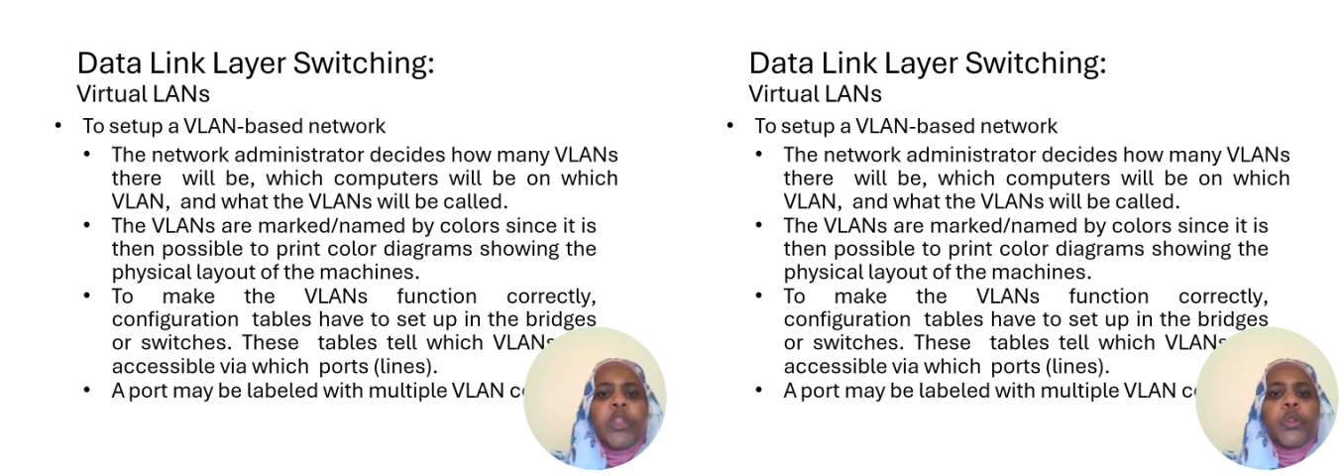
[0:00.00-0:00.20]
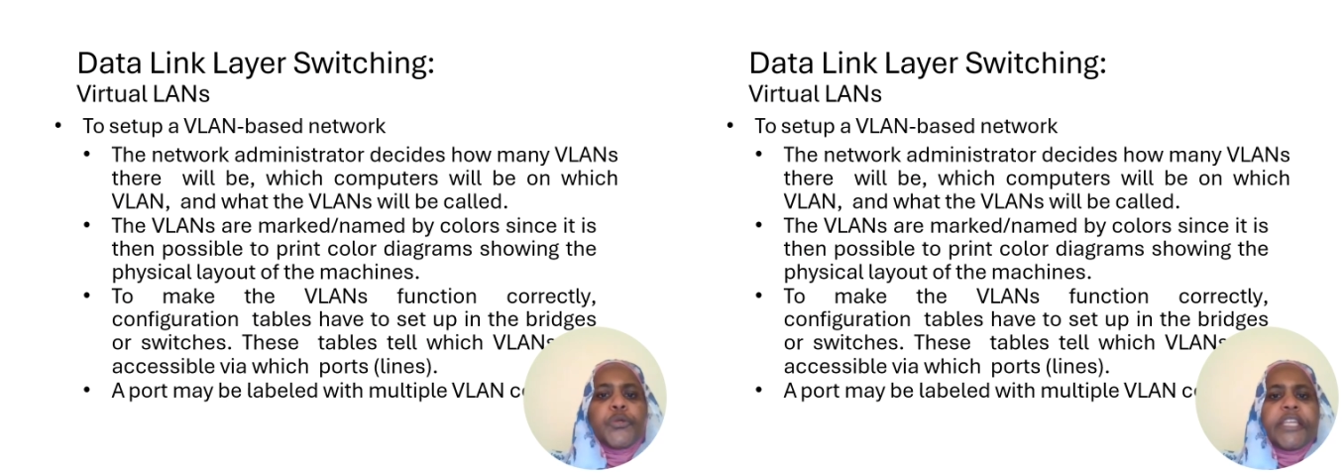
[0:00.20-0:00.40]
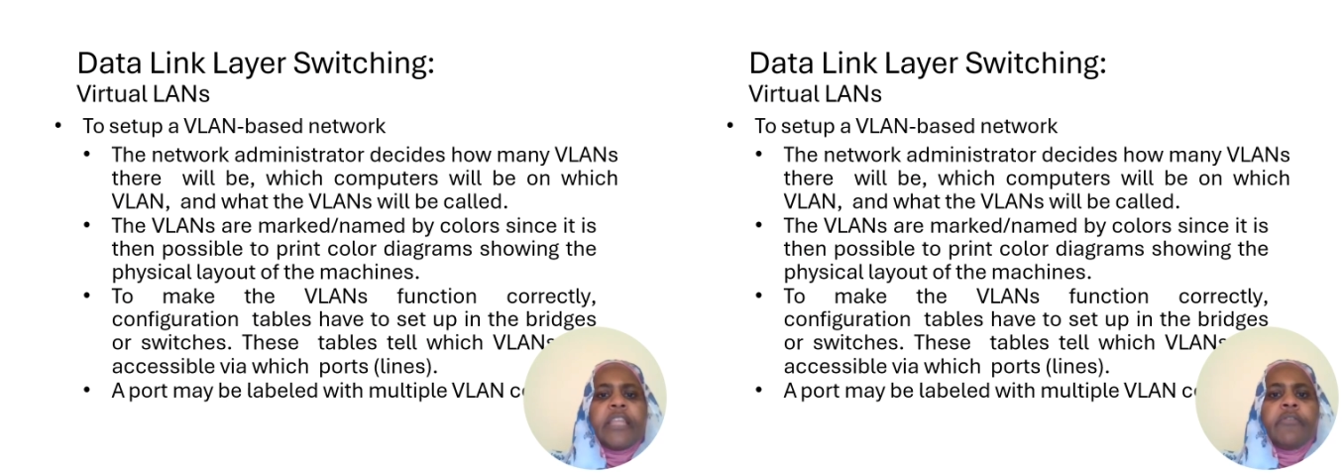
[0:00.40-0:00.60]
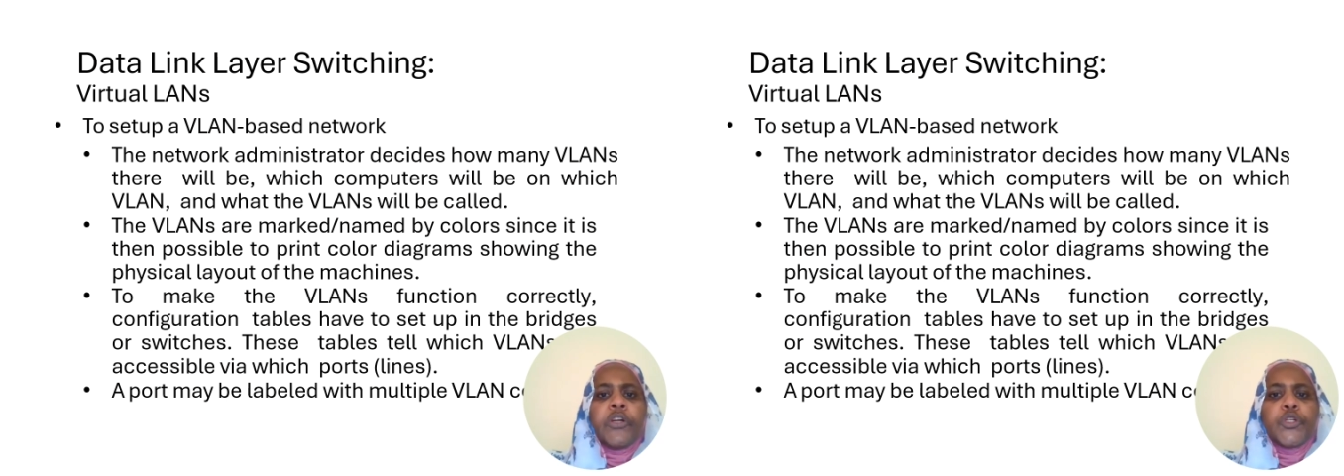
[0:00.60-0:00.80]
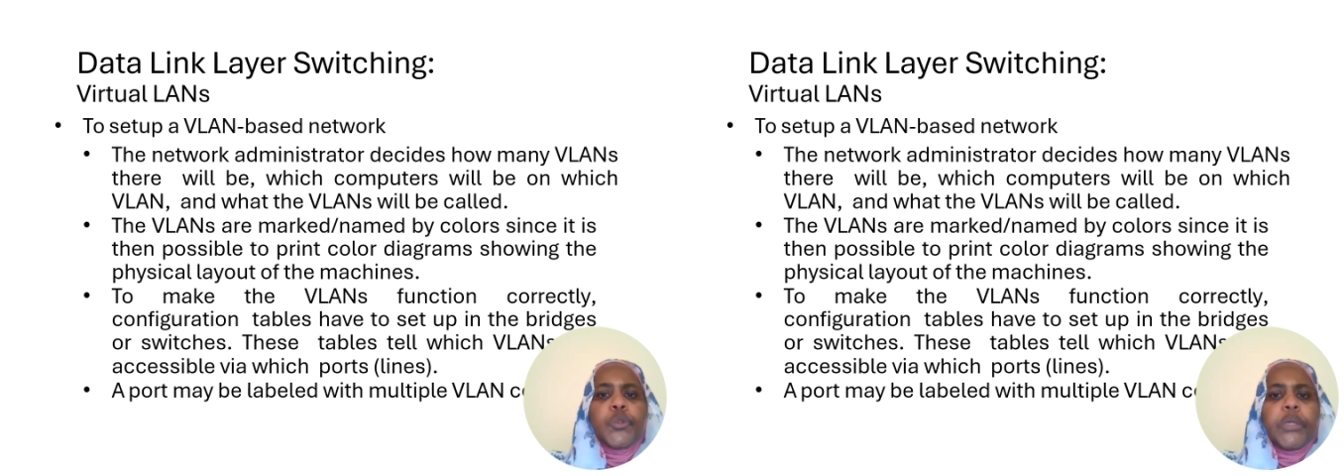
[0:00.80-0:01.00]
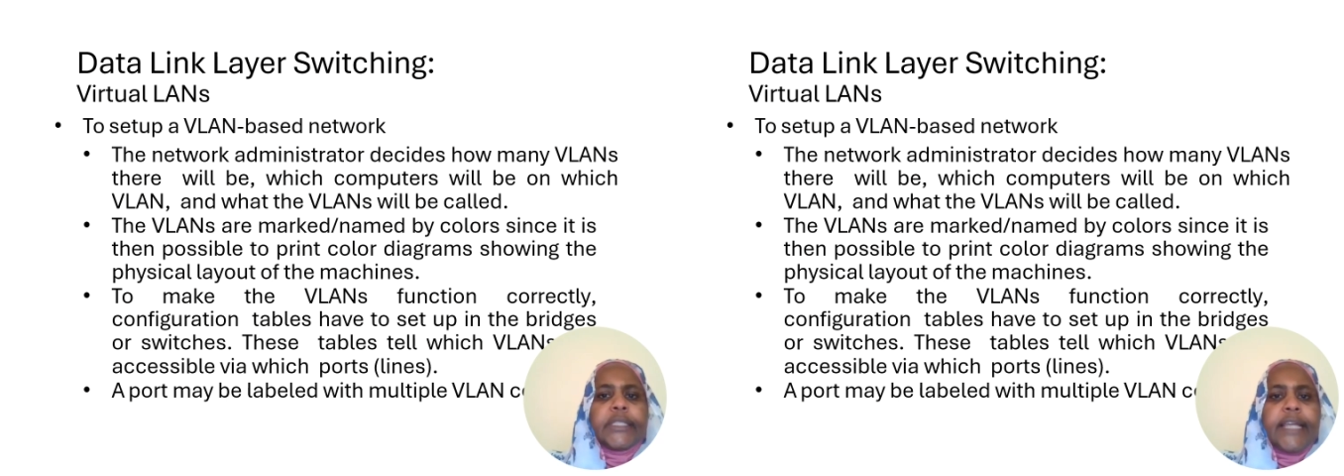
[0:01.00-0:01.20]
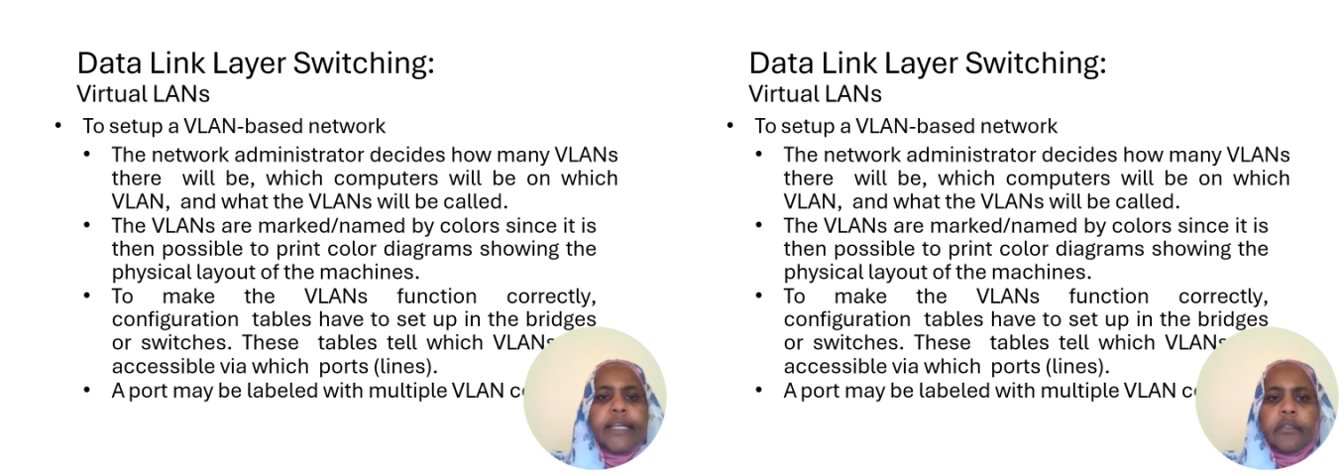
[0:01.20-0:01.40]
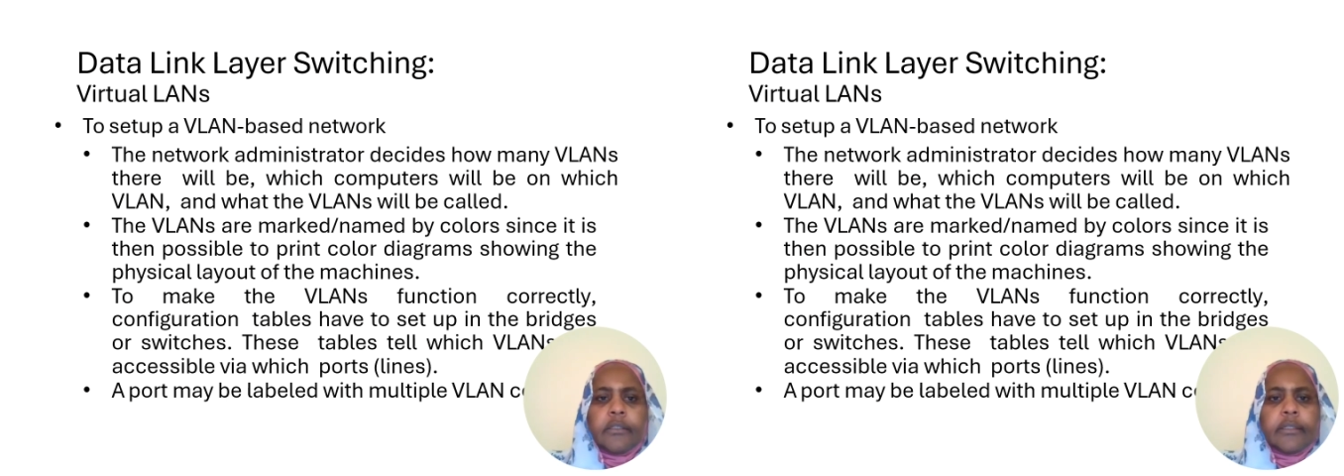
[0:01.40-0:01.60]
To set a virtual
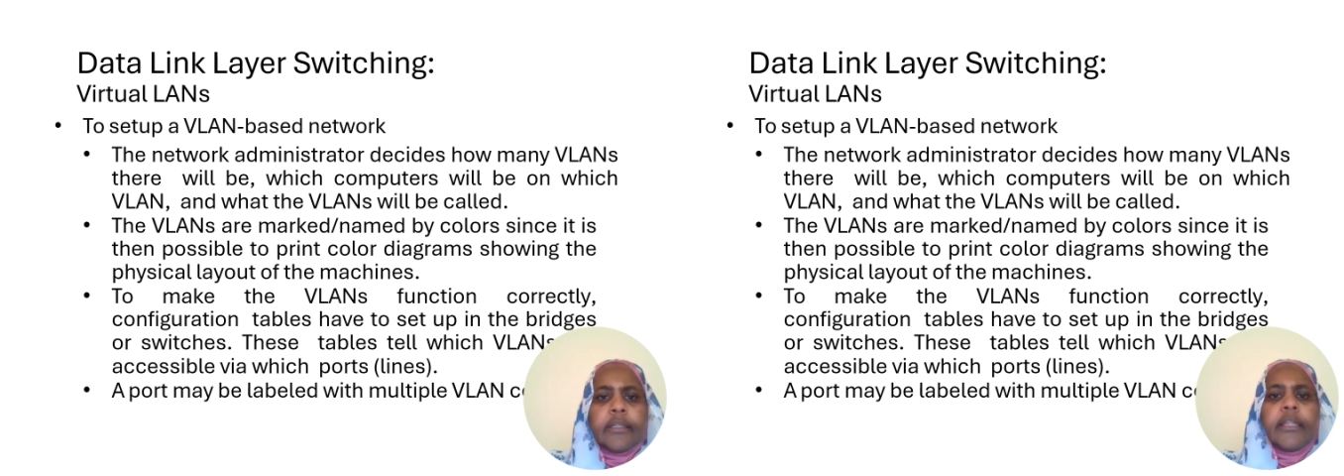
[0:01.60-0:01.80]
LAN,